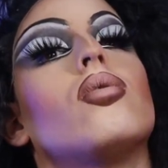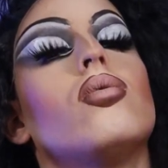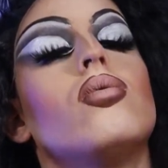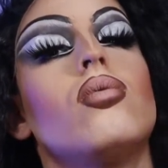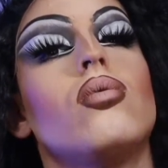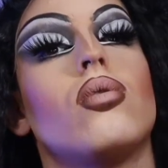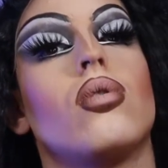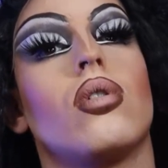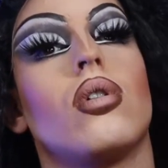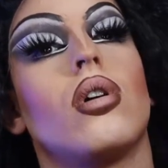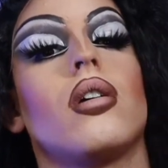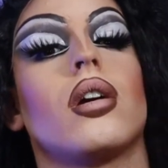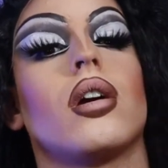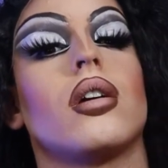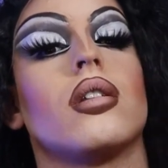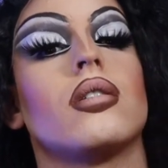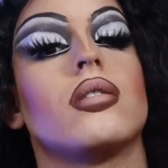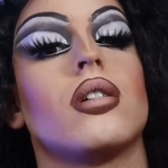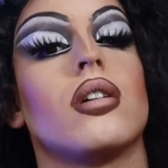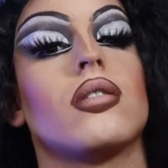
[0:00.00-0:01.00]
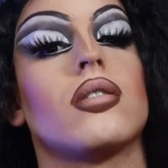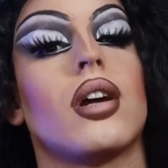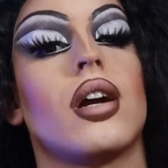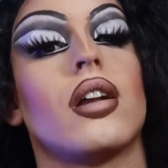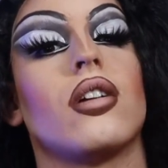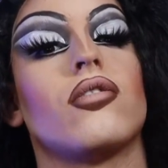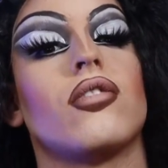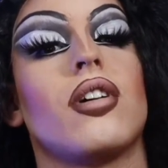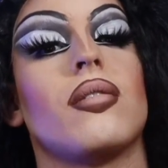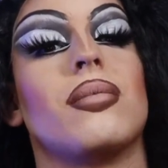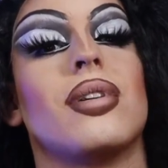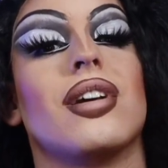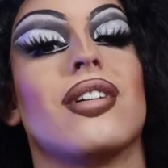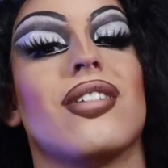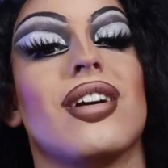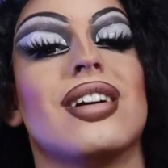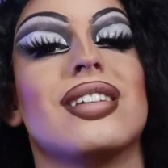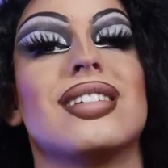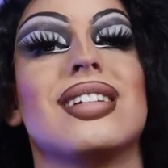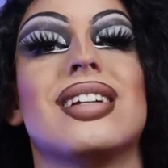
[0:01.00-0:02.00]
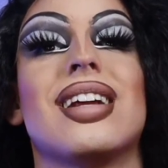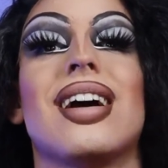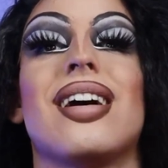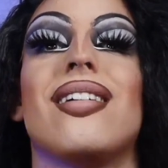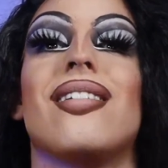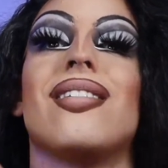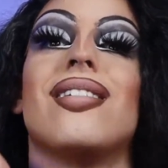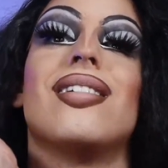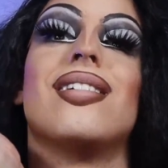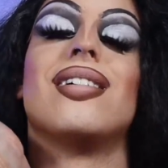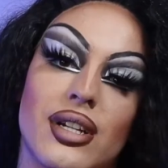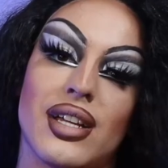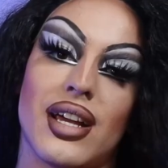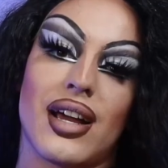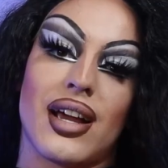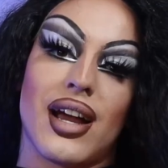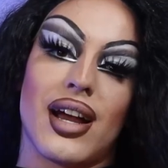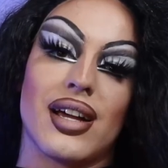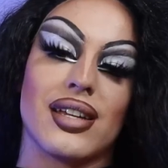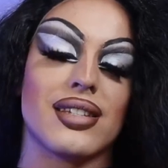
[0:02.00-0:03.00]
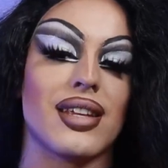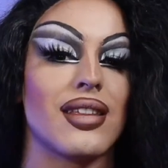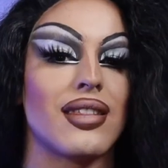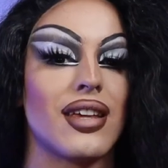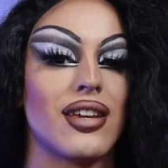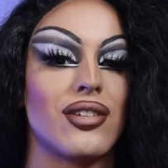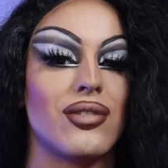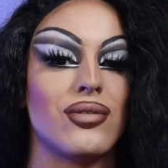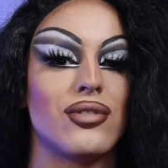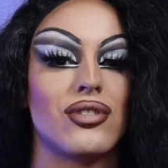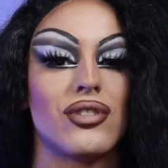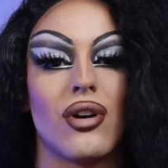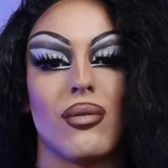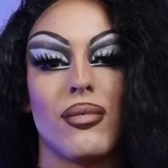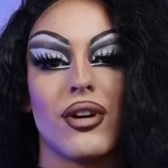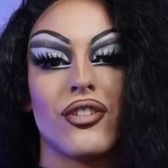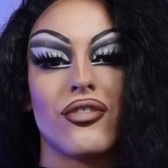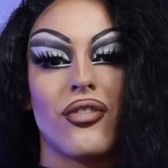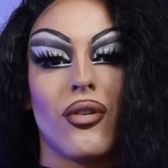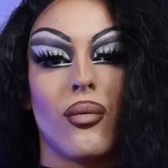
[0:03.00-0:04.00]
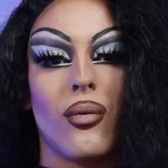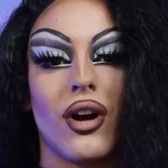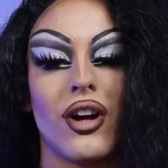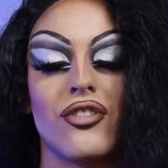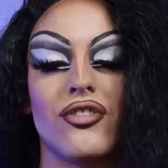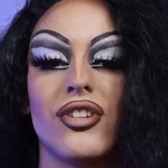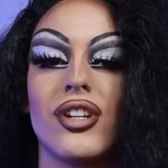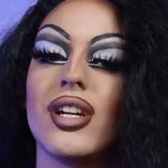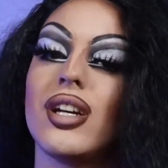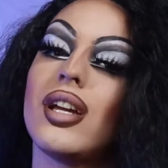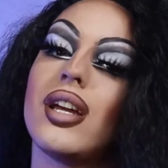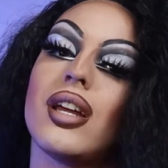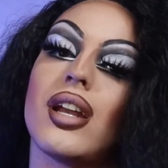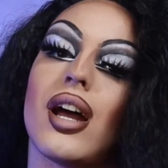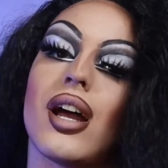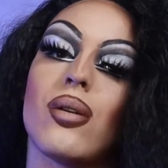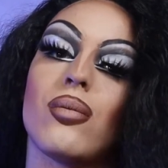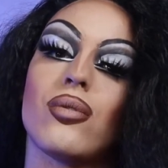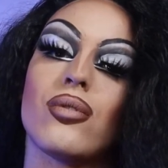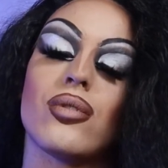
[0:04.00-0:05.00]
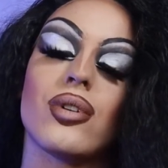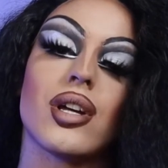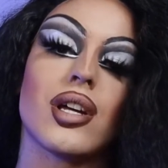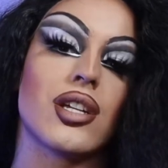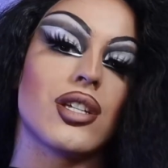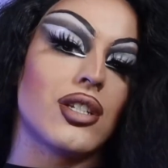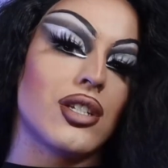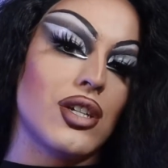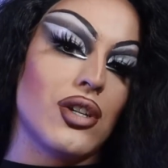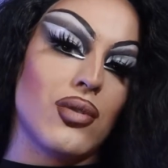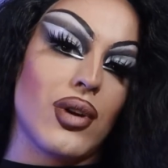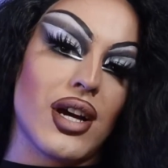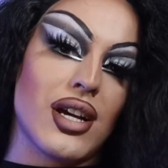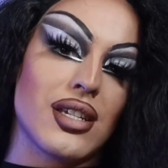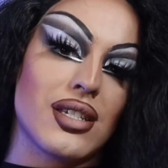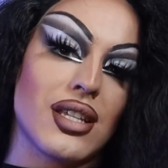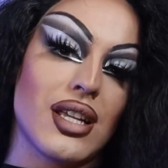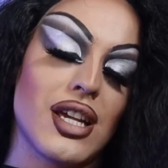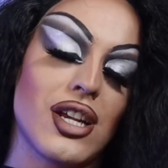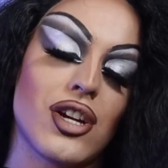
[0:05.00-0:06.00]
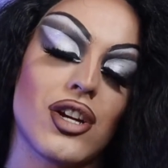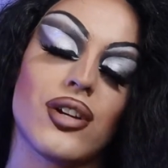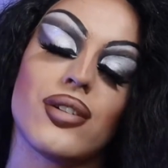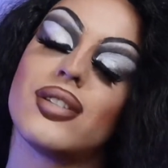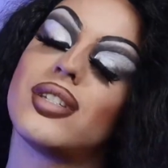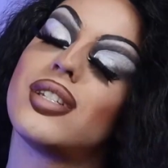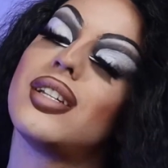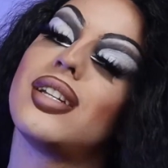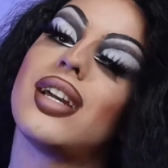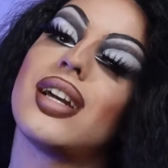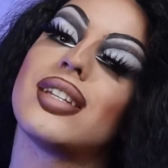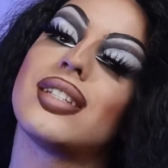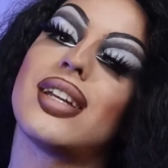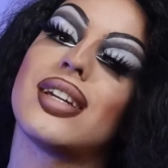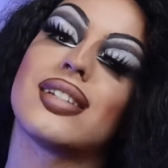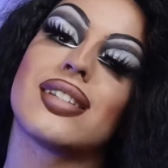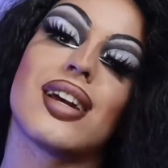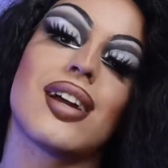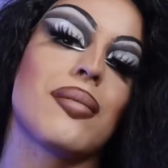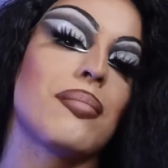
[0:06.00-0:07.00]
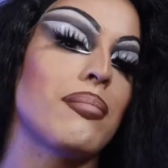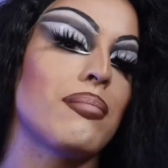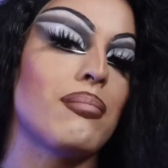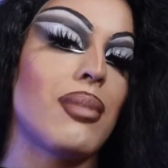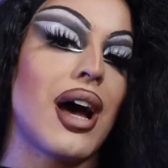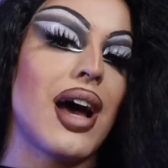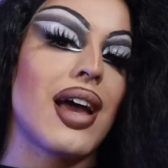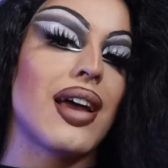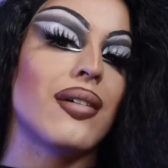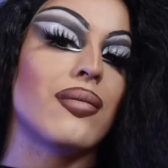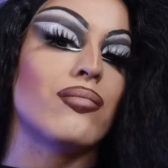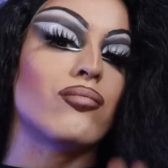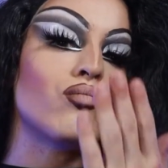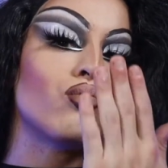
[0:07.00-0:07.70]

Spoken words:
Ooh. Okay, this hair is kind of driving me crazy now. But yeah, guys, thank you so much for watching, and I will see you guys later. See you guys next time. Bye.